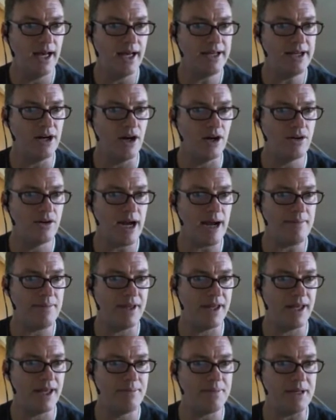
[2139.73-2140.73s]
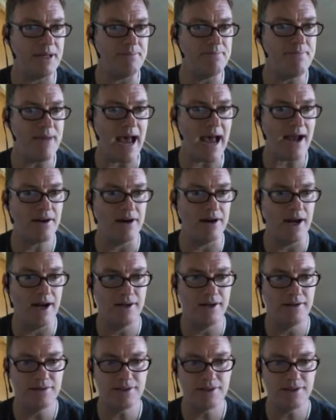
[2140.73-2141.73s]
Here, I'll grab the company
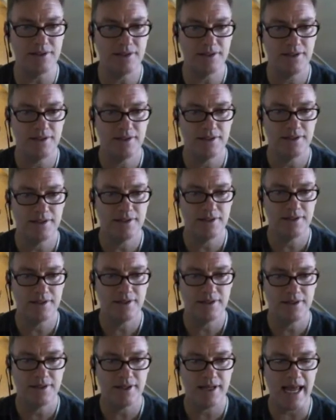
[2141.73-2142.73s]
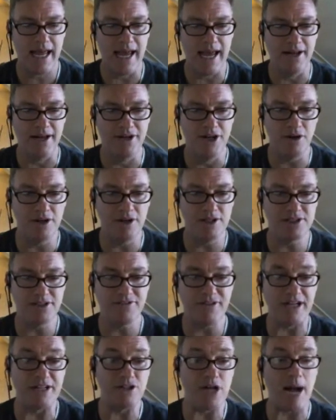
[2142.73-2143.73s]
background. And notice if
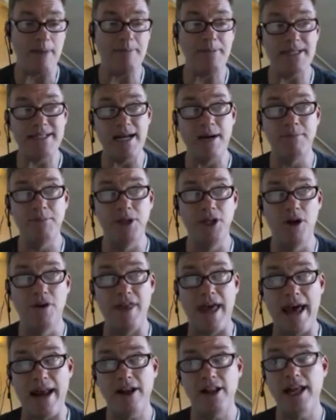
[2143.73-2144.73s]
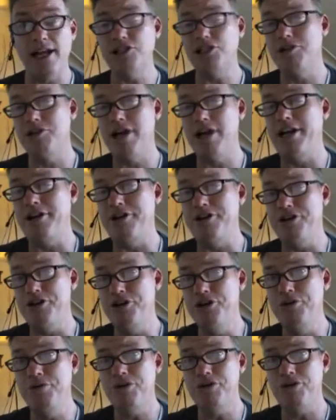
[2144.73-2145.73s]
I drop it down below, that'll actually create a
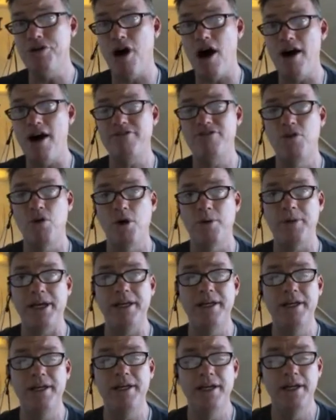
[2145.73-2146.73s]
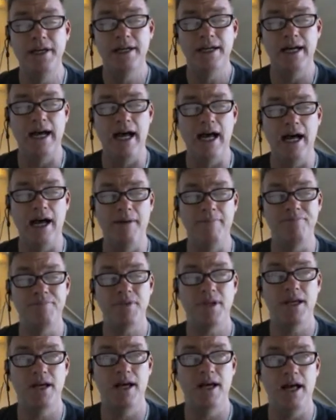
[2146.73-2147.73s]
new thought for me
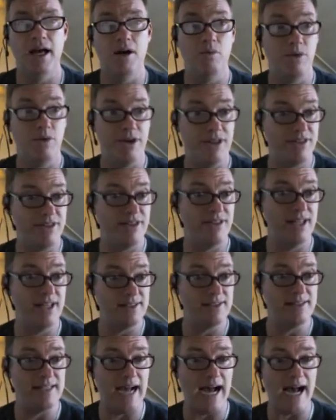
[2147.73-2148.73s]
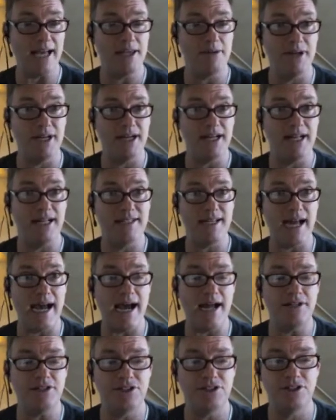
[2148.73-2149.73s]
with this document
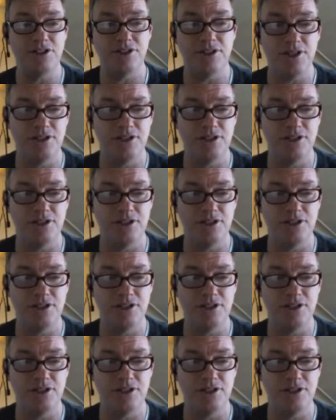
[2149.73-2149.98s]
attached